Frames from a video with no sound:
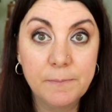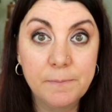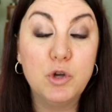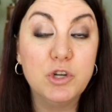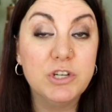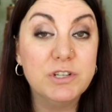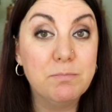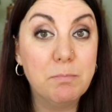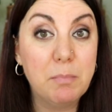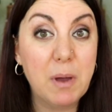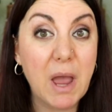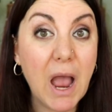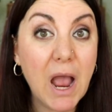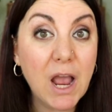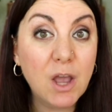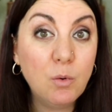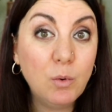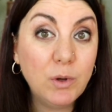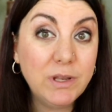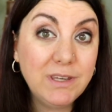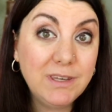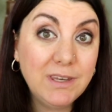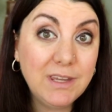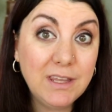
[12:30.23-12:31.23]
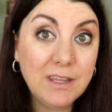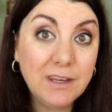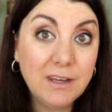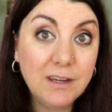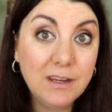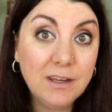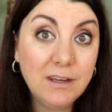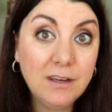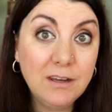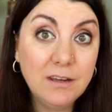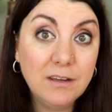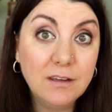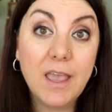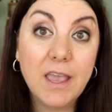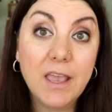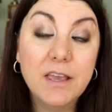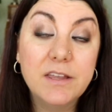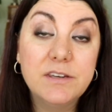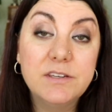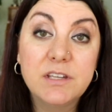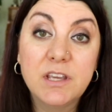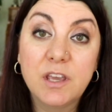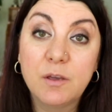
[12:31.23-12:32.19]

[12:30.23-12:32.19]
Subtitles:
push back when needed, and